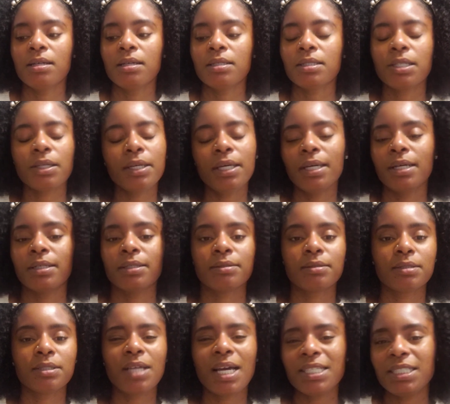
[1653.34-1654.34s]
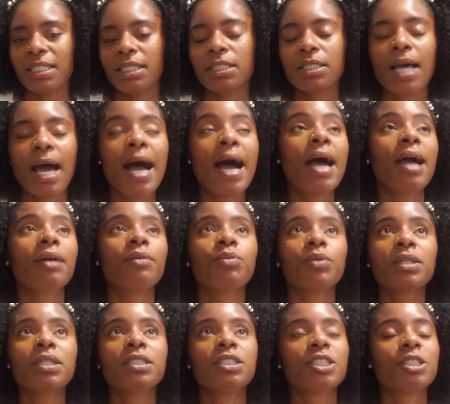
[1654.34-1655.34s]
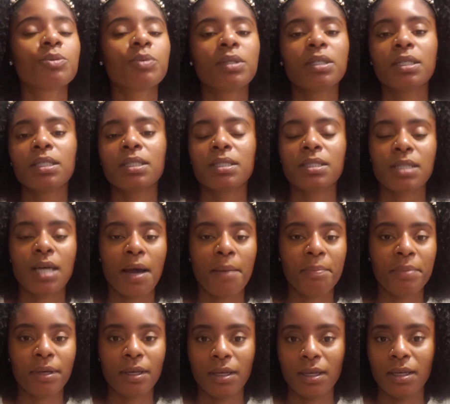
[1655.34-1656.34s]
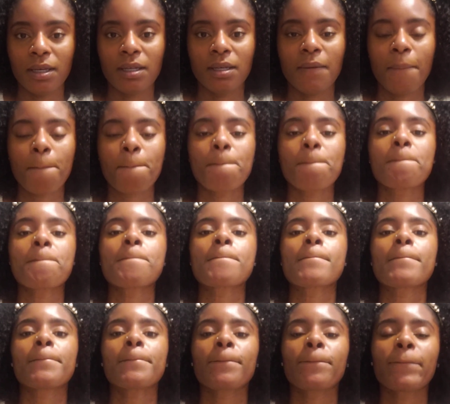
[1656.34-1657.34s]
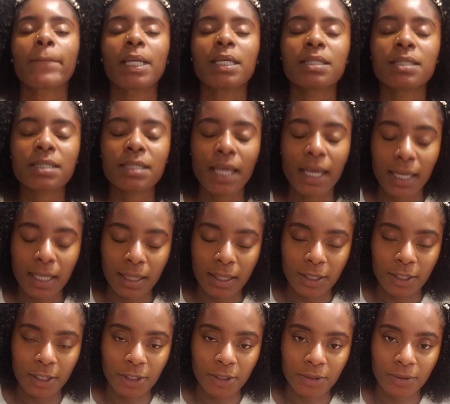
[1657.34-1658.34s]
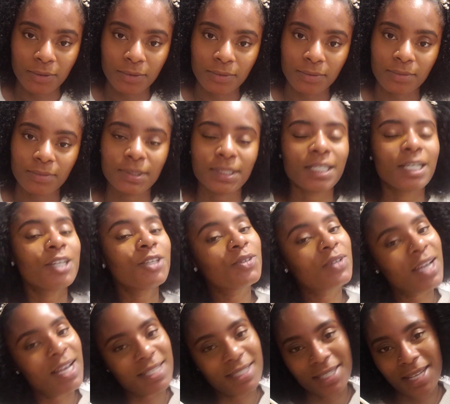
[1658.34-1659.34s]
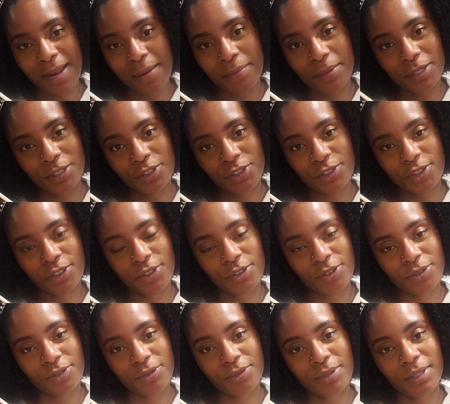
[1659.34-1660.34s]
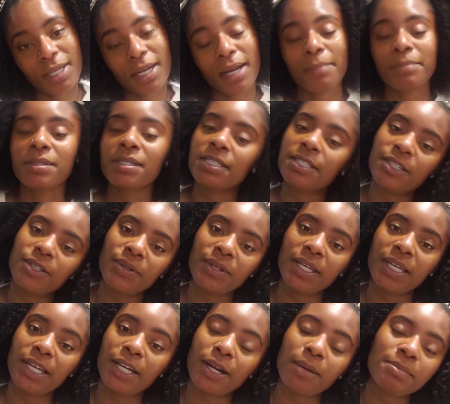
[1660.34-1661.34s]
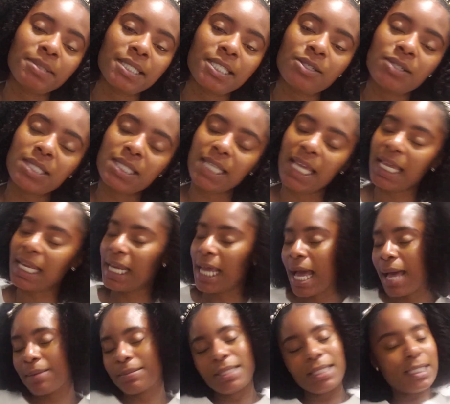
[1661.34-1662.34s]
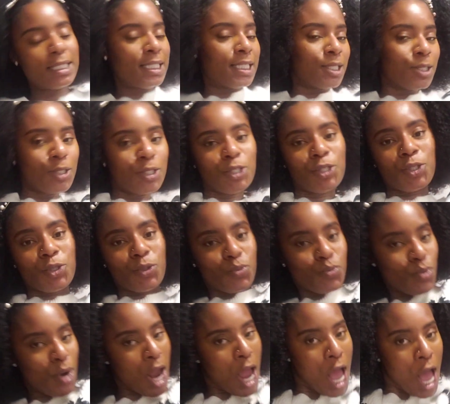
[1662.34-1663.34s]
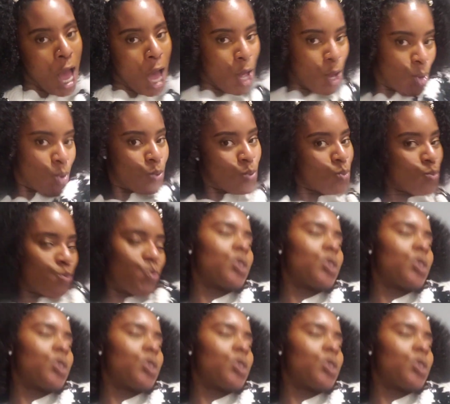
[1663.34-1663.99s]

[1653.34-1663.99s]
So yeah. So I really just wanted to stop in, say hello, tell you guys that I missed you, that I'm still here, I'm still standing, I'm still strong.